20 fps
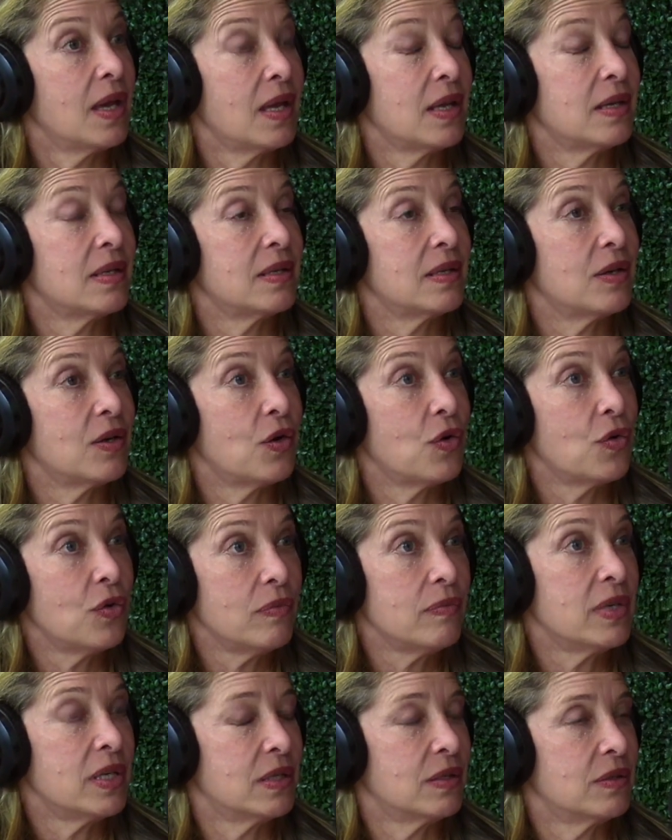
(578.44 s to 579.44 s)
And
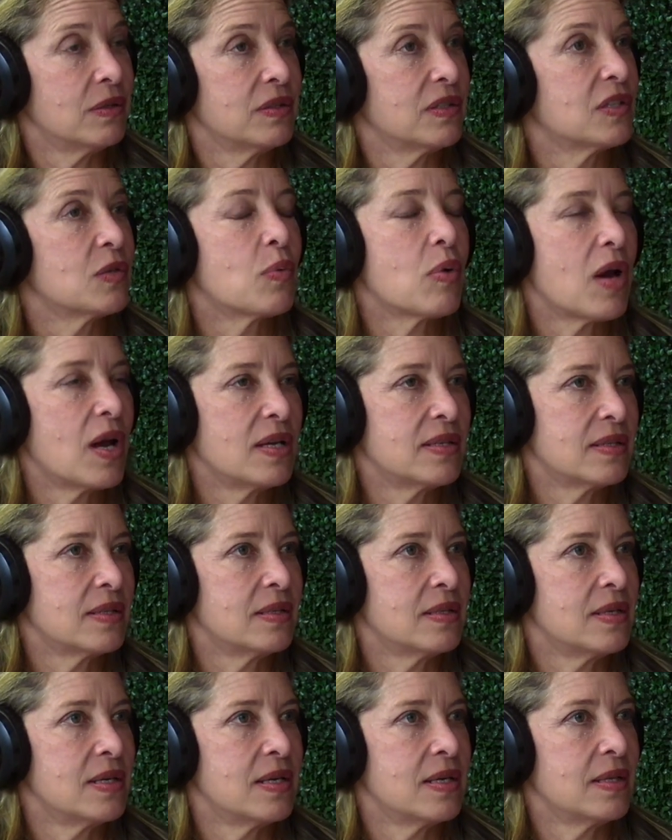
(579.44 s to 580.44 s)
oatmeal,
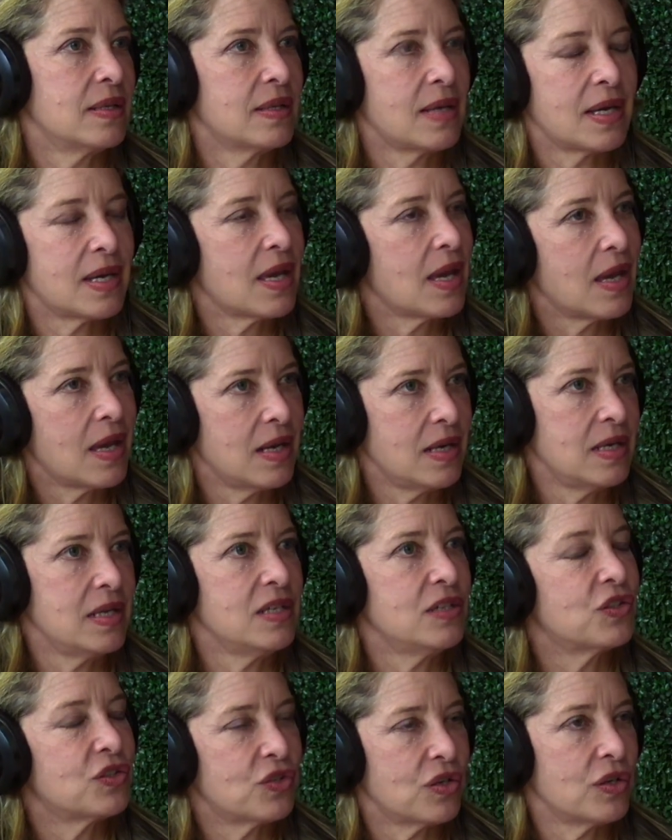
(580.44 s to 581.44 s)
surprisingly, like
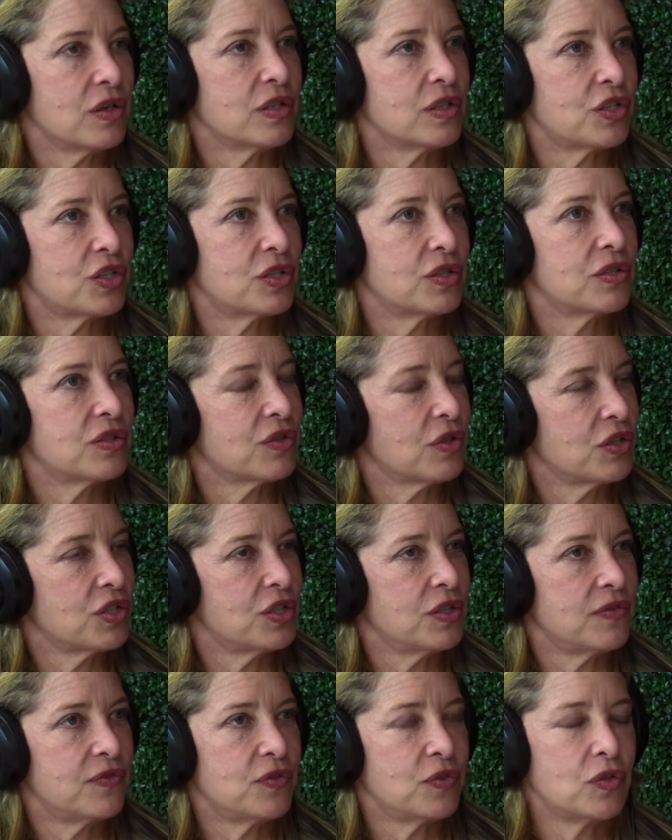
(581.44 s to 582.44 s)
any
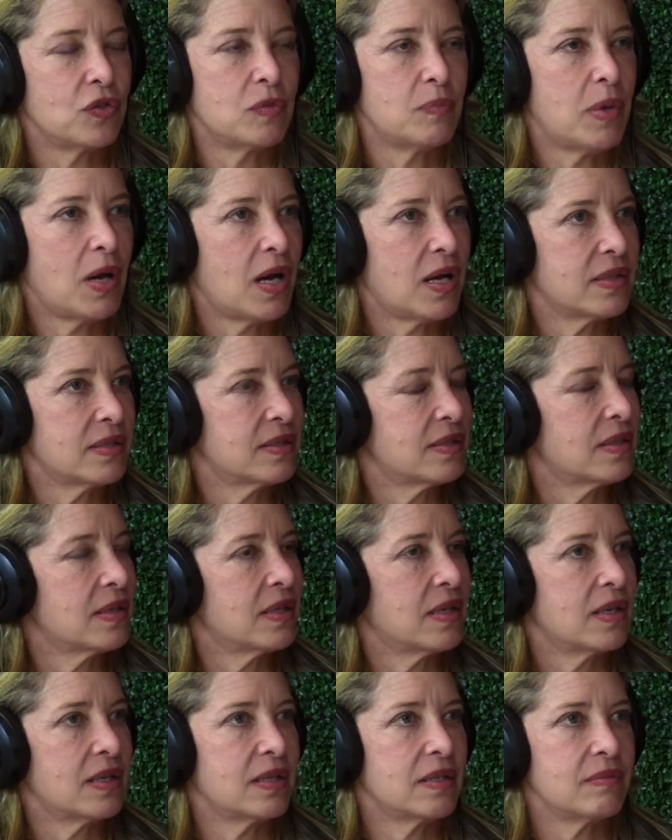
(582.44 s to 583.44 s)
starchy food,
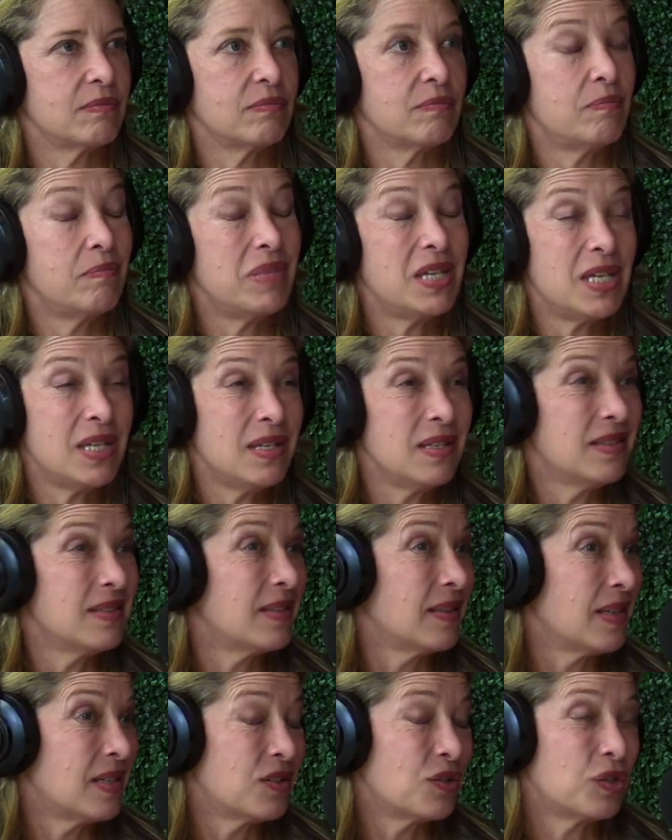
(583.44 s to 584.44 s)
pasta,
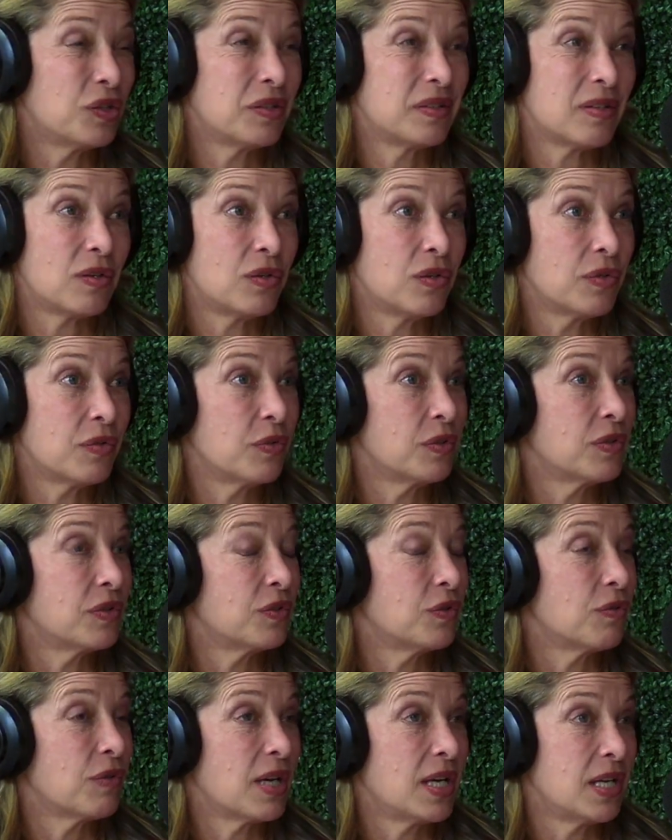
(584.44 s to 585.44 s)
beans, lentils, all
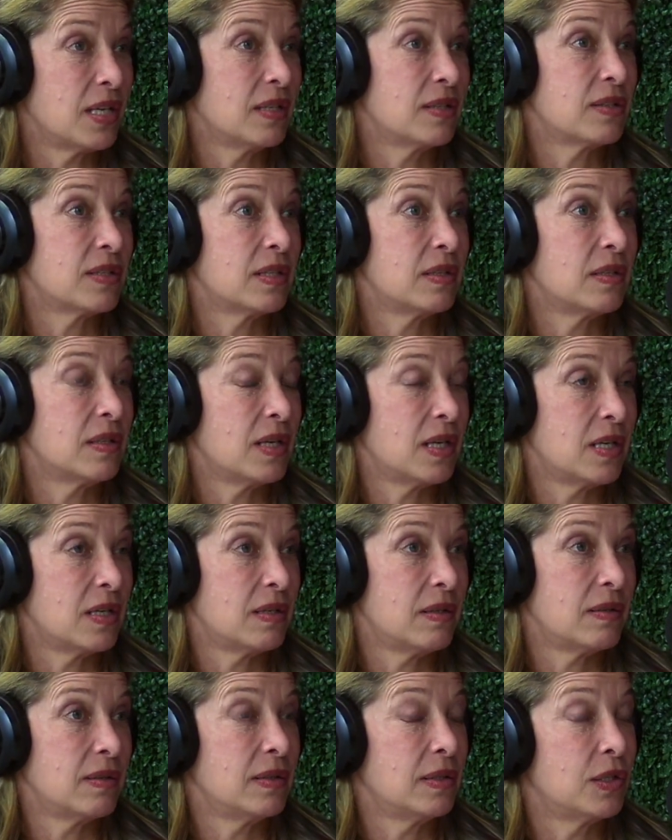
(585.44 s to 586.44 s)
those grains
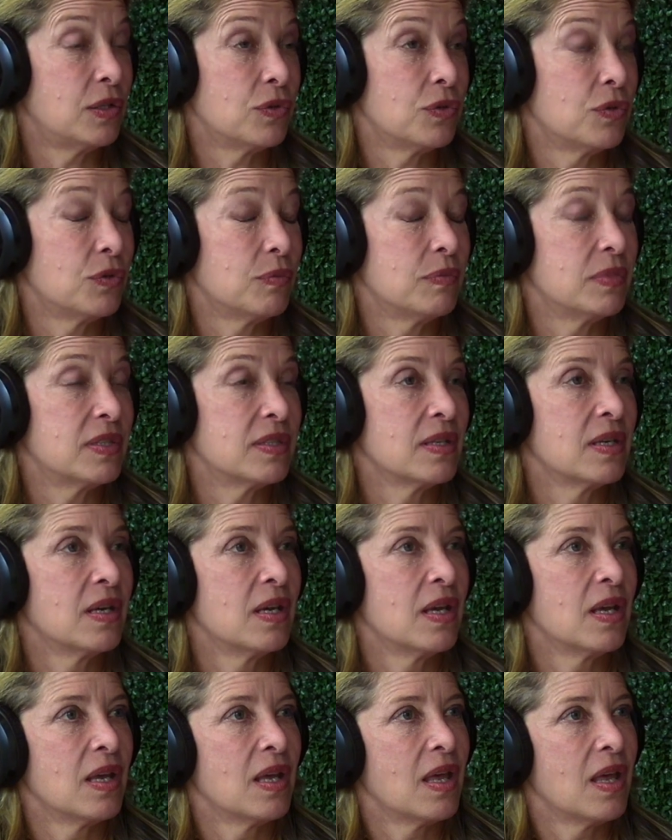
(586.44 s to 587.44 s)
and legumes,
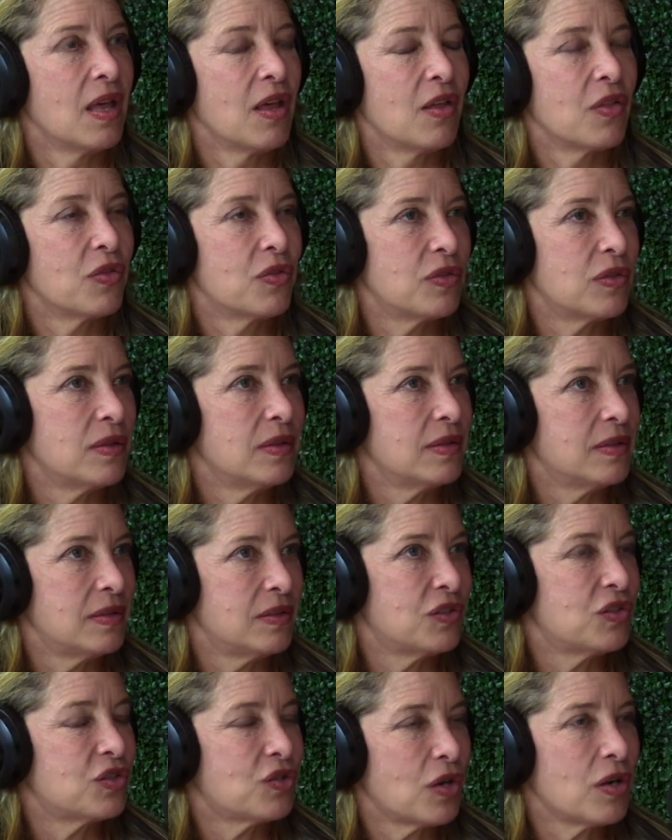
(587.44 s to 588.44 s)

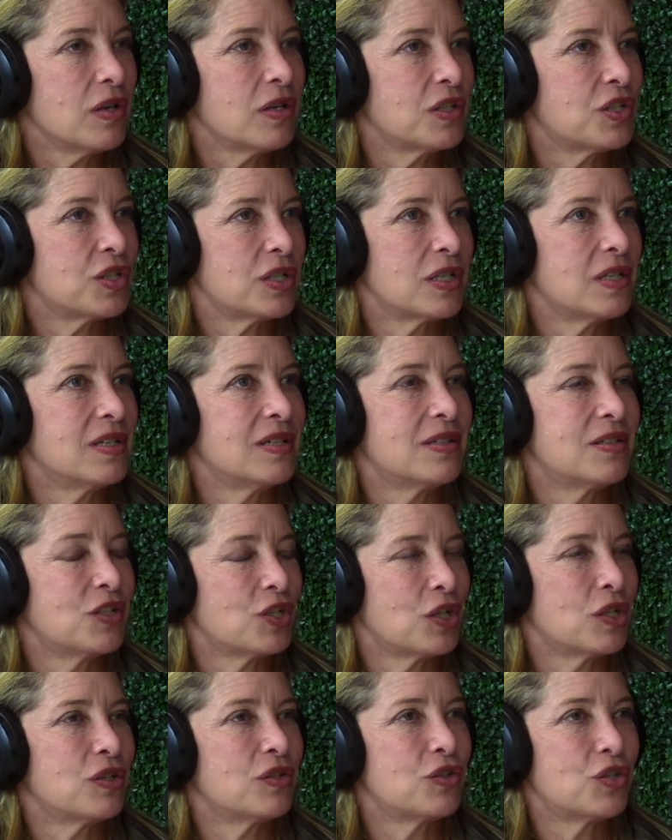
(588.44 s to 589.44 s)
starch is
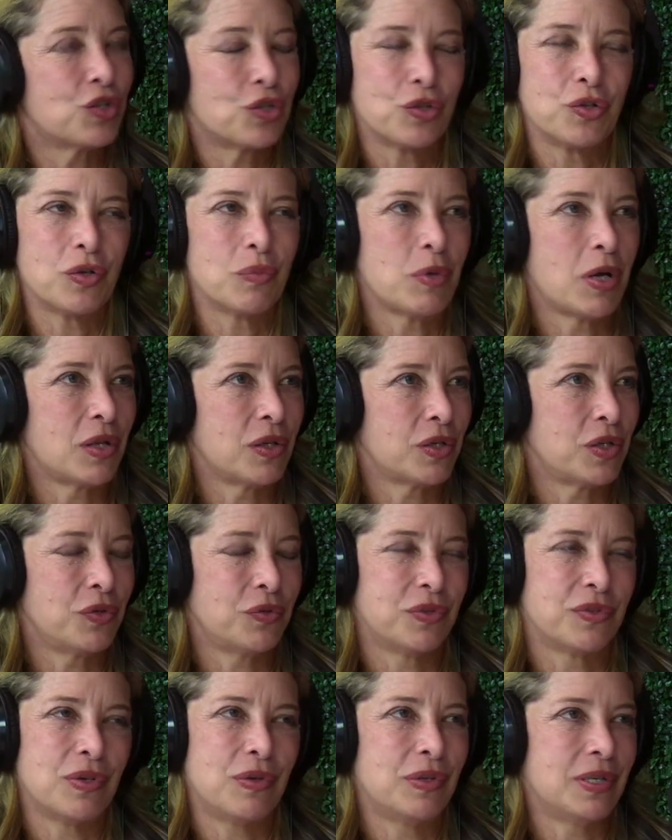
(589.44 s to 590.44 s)
just sugar
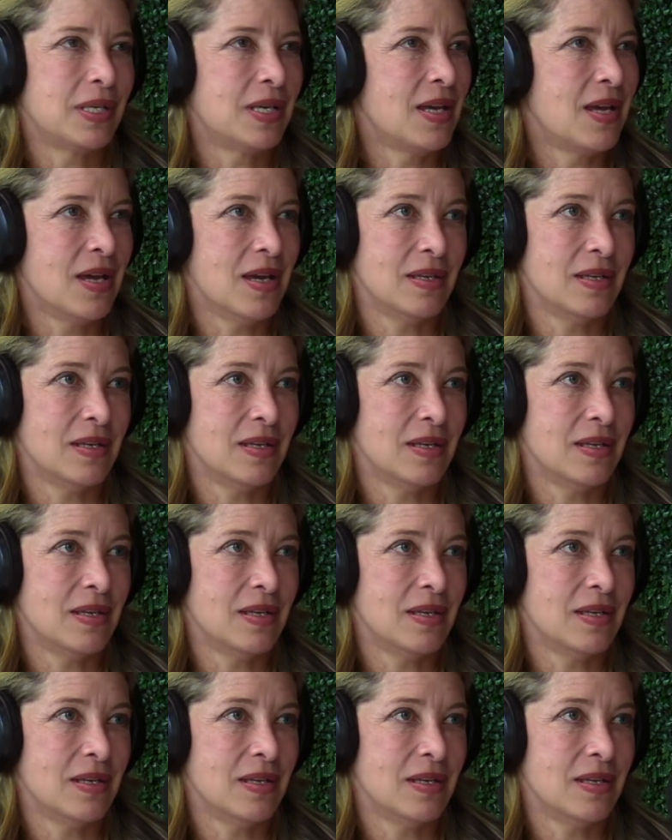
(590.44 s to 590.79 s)
molecules holding